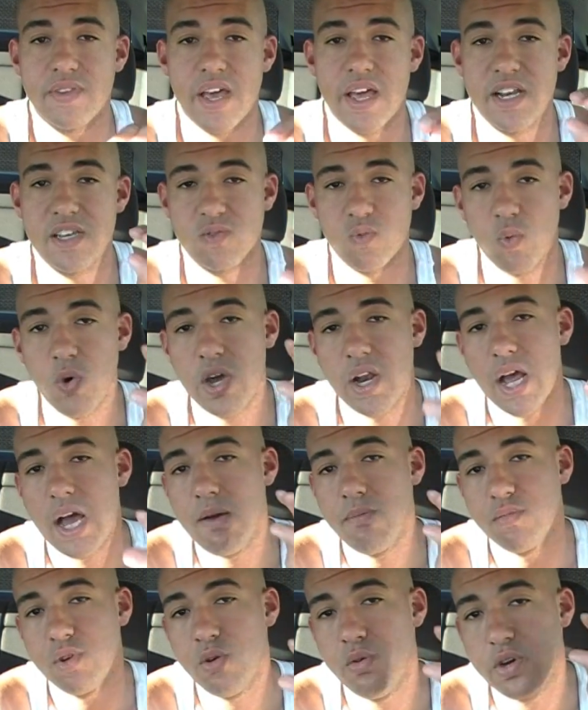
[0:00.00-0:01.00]
that: is what
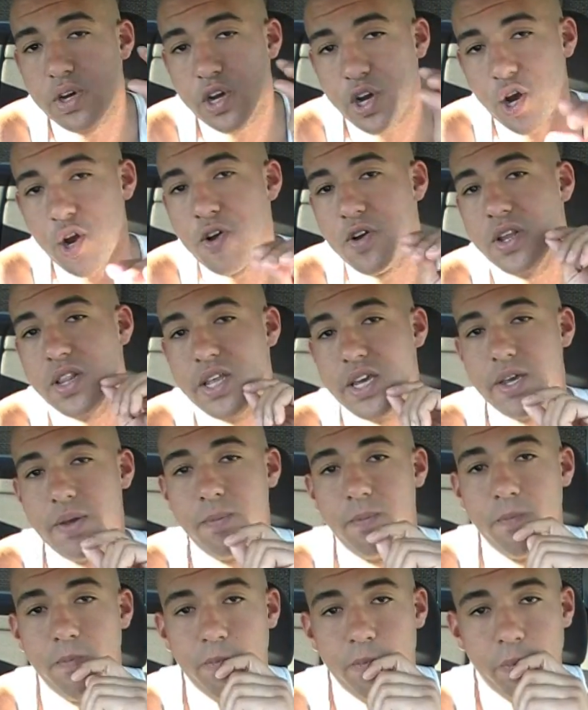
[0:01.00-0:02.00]
I'm doing currently
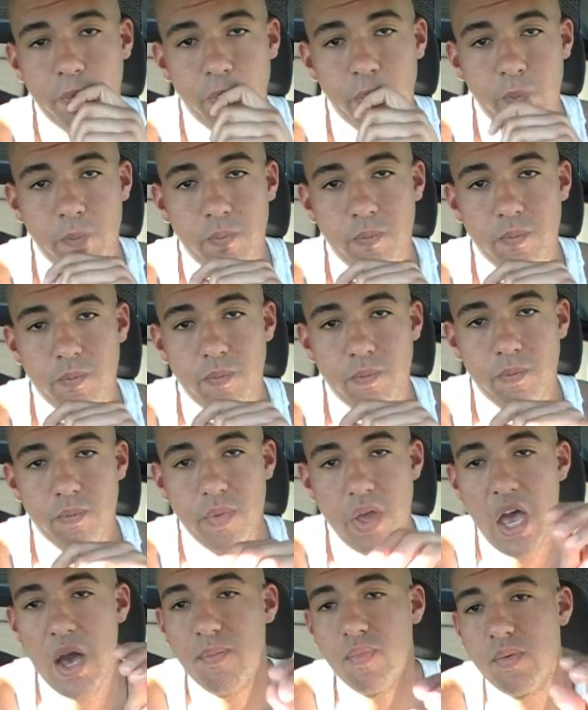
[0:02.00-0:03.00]

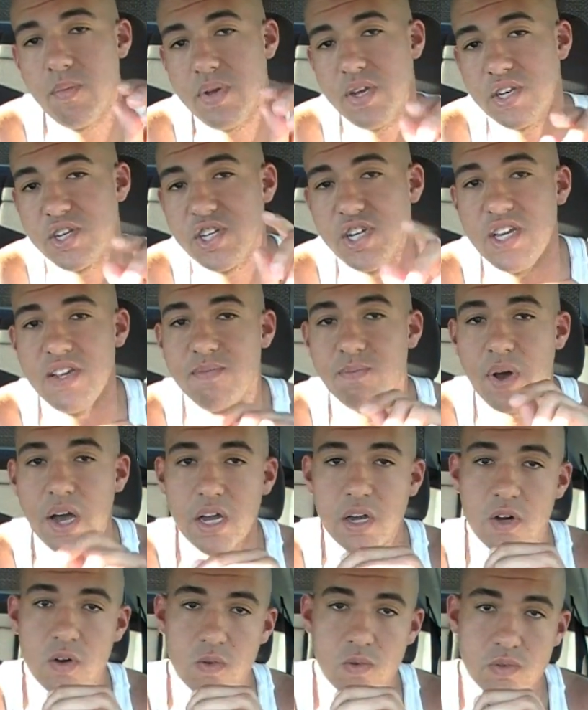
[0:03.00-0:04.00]
helping me achieve my
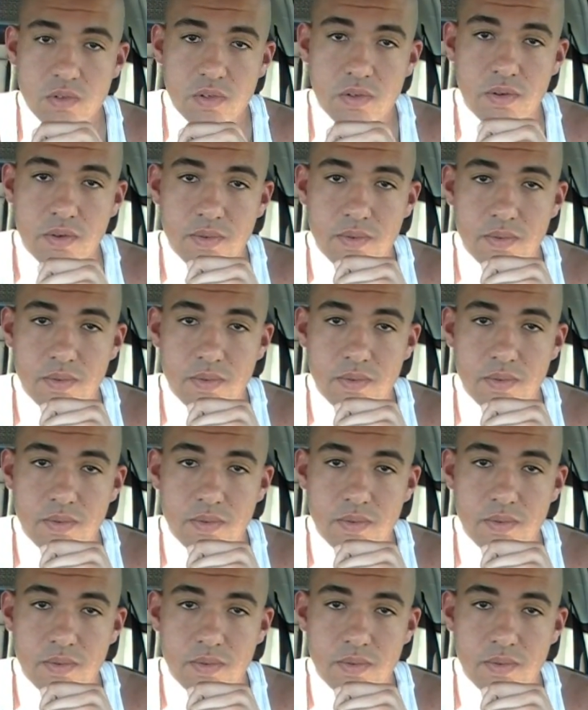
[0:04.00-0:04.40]
goals?